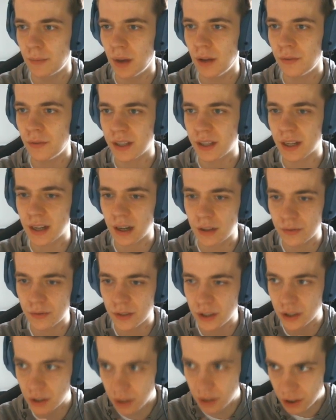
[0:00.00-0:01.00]
with the card we
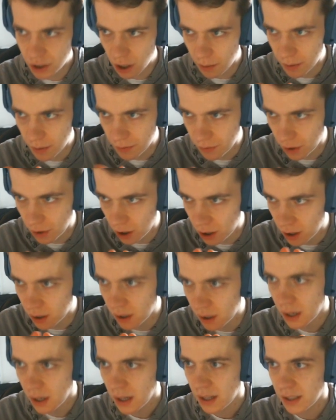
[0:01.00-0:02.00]
just saw before.
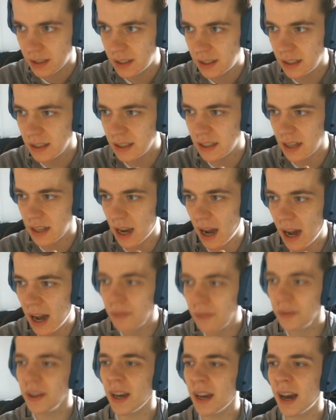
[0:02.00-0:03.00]
This is
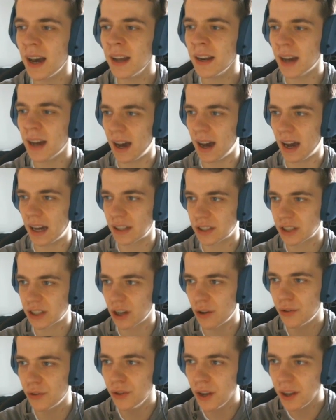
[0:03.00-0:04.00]
Aviana.
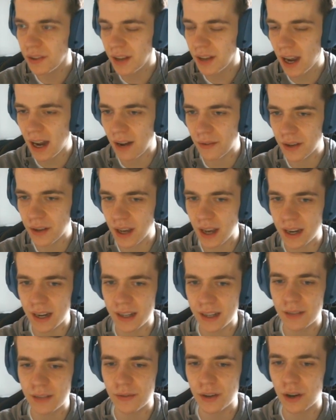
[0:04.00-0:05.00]
So not the Aviana
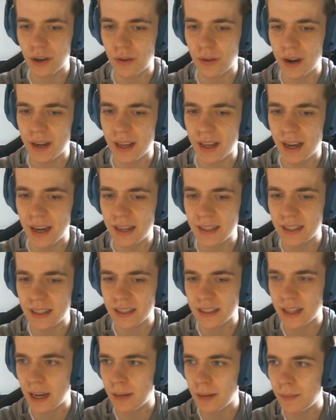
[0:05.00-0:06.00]
that we already had
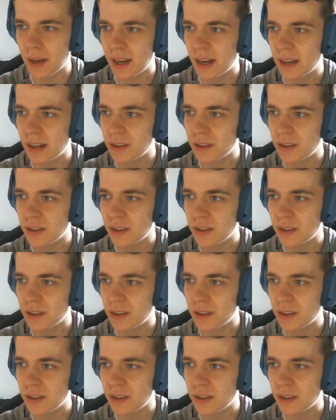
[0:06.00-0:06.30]
as 9 mana.